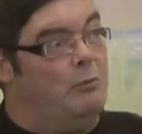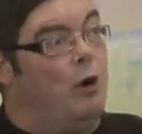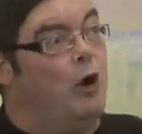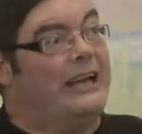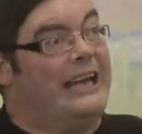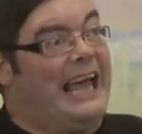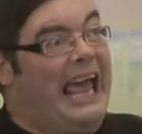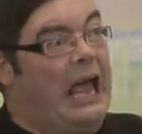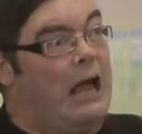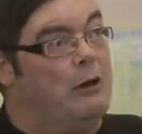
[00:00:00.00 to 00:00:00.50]
my
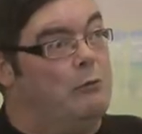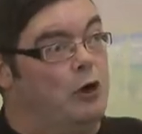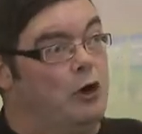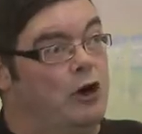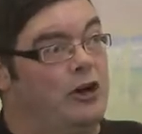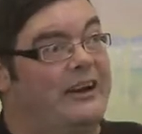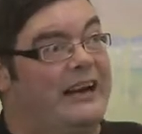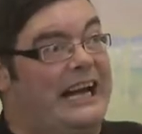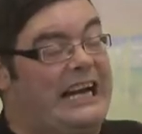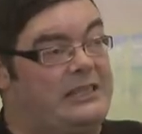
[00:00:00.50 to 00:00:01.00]
care
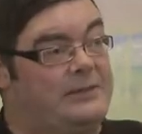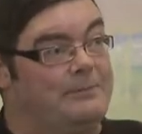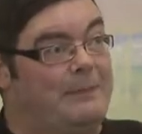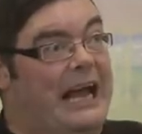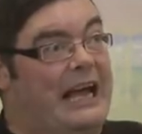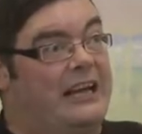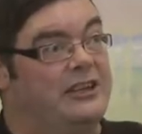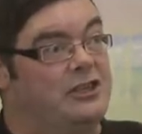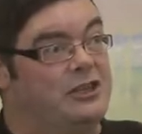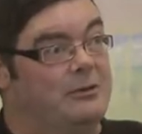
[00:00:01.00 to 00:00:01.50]
worker,
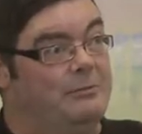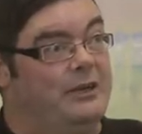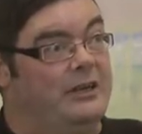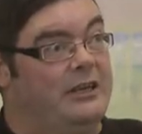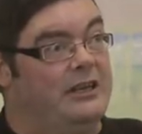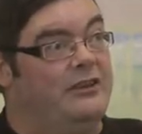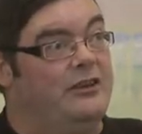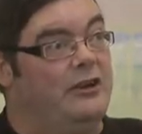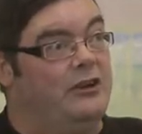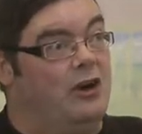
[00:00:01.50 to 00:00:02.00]
explained to
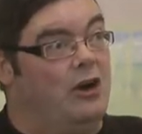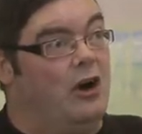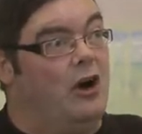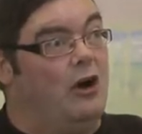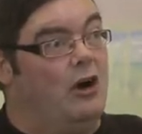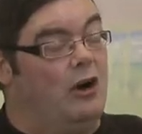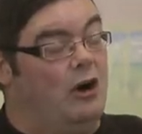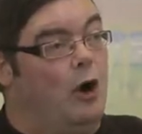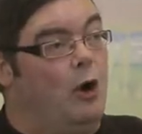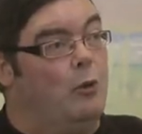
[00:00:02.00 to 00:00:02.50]
me that
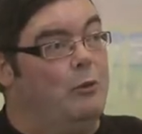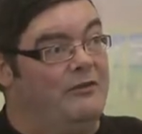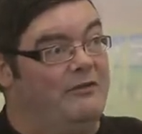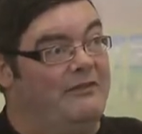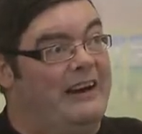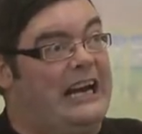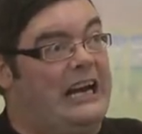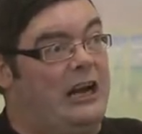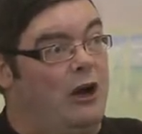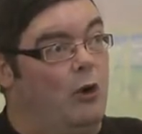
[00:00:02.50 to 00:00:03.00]
I would
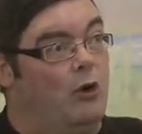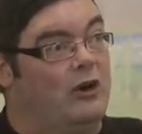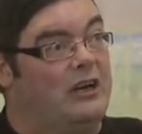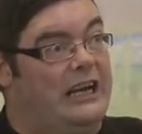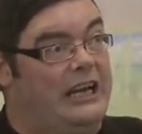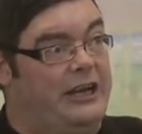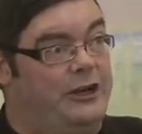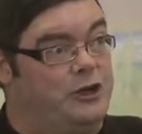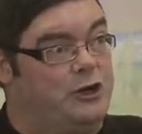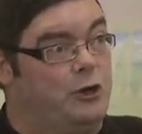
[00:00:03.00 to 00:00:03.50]
very
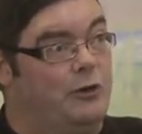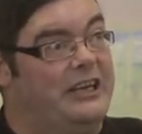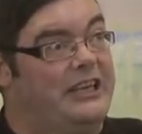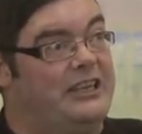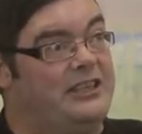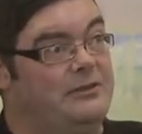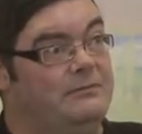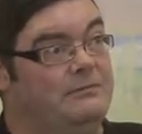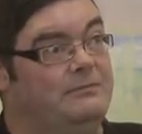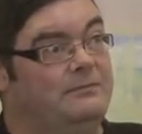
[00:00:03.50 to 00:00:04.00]
likely enjoy
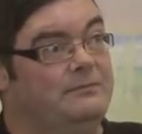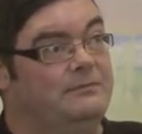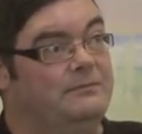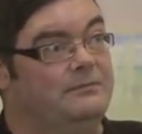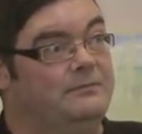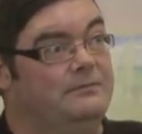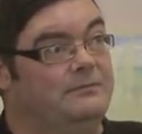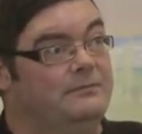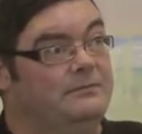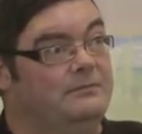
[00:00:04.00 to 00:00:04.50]
it.
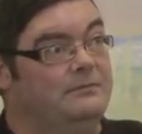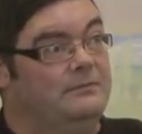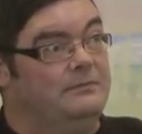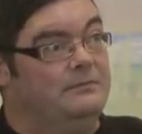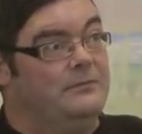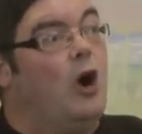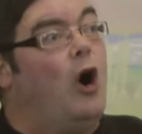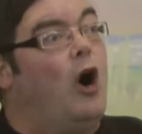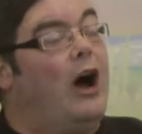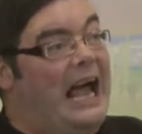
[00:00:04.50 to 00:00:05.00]
And have you?
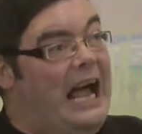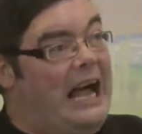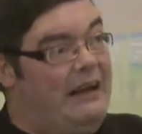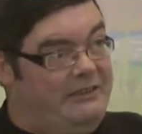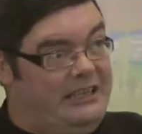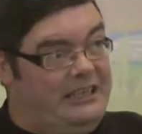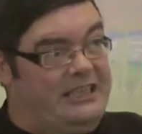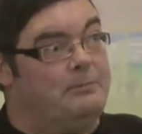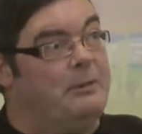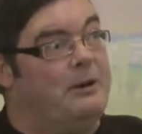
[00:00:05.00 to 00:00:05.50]
I have,
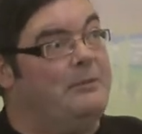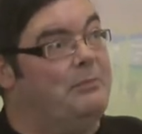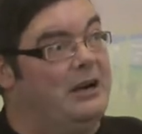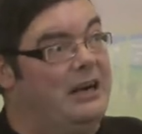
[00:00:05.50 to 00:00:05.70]
It's yeah. been